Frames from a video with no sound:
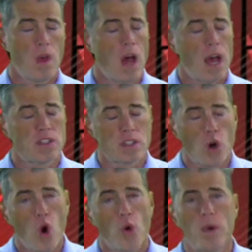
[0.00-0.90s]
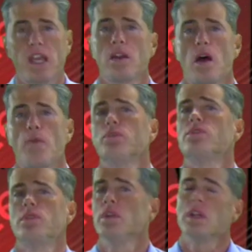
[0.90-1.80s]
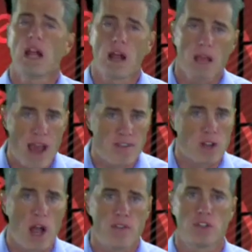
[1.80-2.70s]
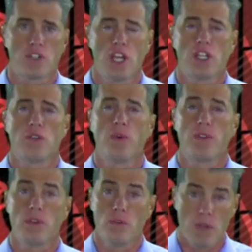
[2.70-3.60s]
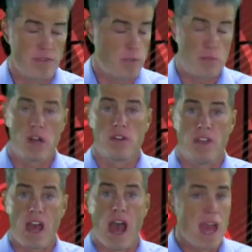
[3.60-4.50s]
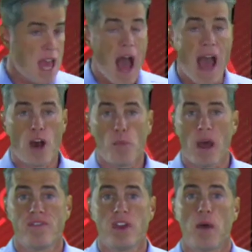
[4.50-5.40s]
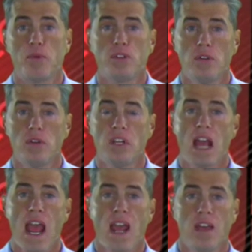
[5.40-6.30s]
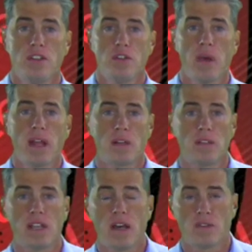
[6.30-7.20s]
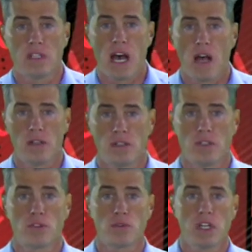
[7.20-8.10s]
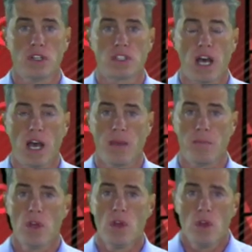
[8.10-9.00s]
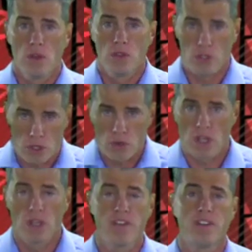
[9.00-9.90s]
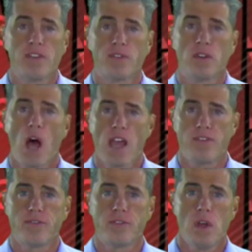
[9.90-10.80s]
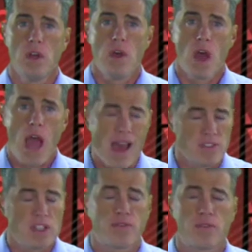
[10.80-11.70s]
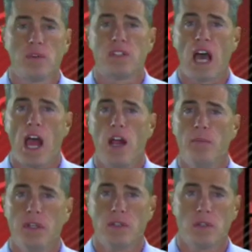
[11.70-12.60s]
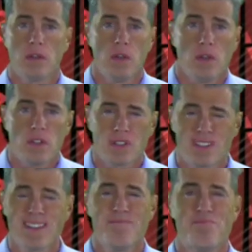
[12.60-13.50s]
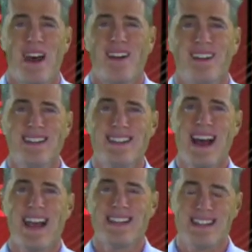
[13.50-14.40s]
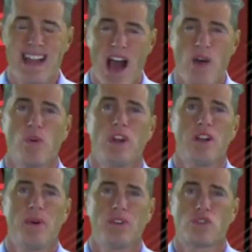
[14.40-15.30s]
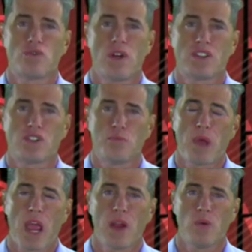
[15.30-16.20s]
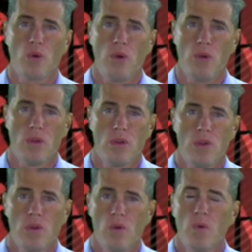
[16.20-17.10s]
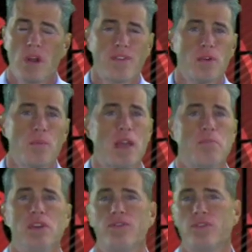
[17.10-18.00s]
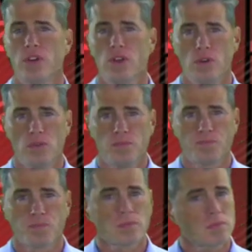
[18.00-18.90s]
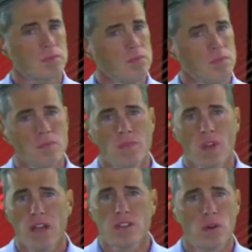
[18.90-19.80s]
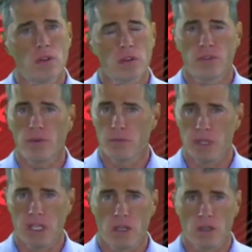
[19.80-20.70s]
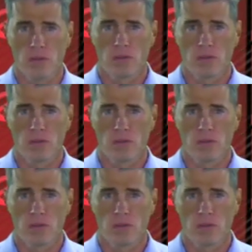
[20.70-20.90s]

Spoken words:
I so hope I get an opportunity to have a conversation with you. Even better than that, I hope I have the opportunity to hand you $800,000 in 3 years' time so you can live a different life, have a different retirement, sleep better at night, not worried about stress or payroll, whatever it might be for you. I so look forward to meeting you.